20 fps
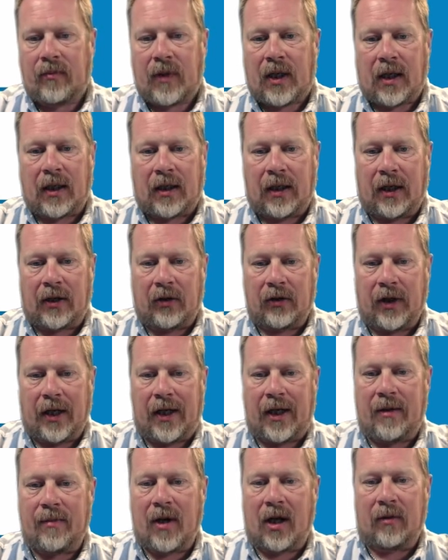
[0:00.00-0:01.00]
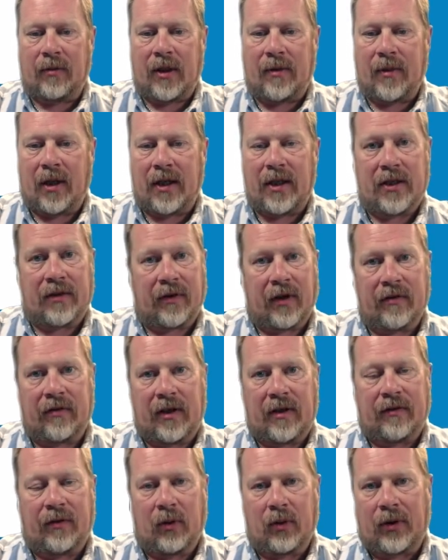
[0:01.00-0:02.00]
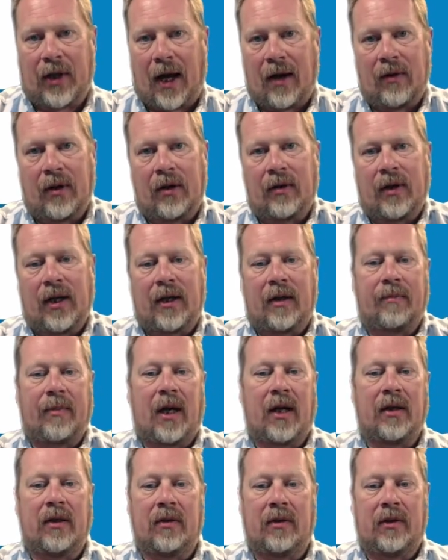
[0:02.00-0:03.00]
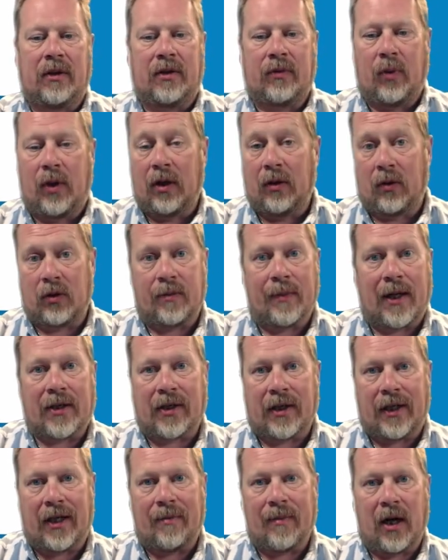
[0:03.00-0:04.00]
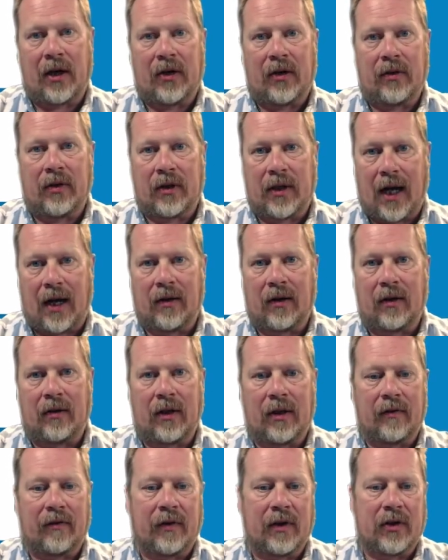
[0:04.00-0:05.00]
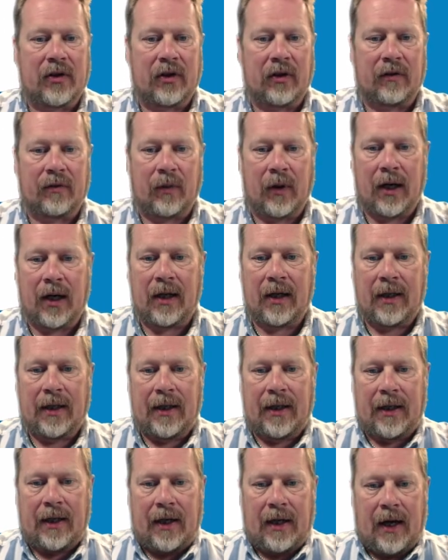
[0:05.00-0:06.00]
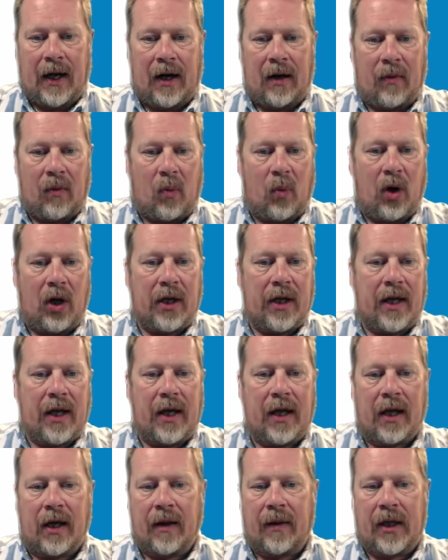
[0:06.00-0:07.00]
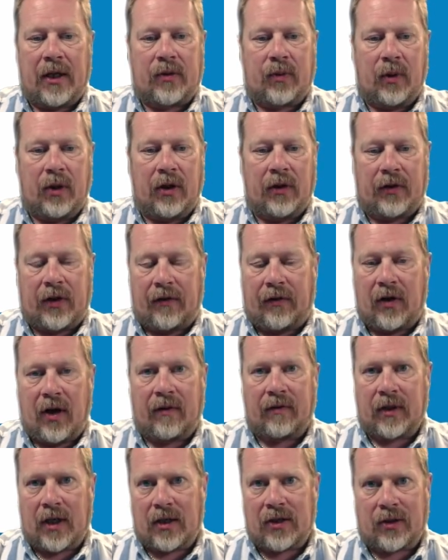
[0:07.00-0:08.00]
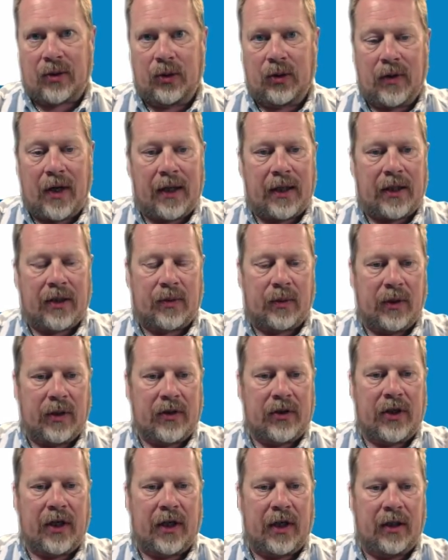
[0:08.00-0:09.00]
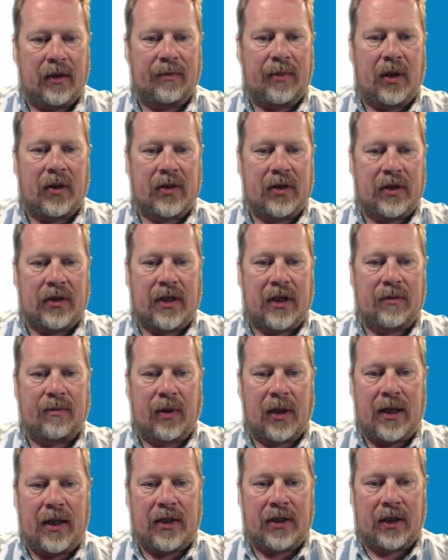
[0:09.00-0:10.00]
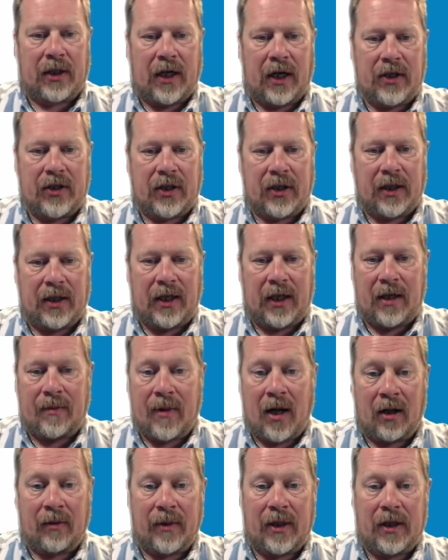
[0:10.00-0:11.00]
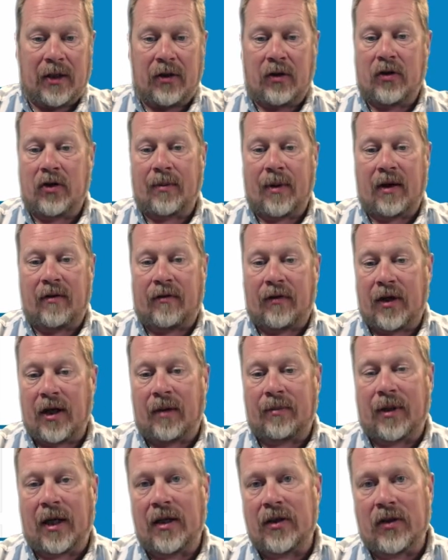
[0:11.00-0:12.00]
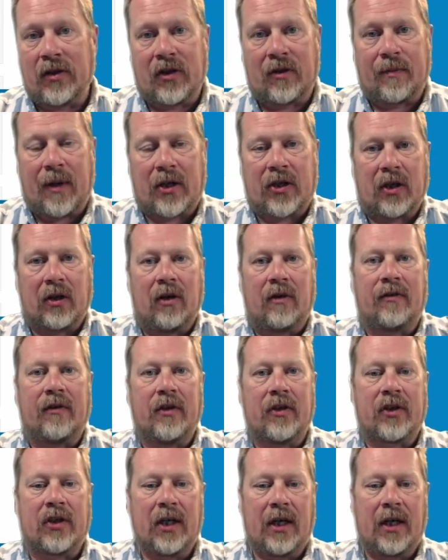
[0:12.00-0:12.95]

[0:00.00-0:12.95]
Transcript: click on the email me my Easify V4 download link button, and we'll automatically email you the download link for the software. While you're here, it's worth, if you haven't done so already, it's worth ticking the box that says please occasionally email me news about free updates and special offers.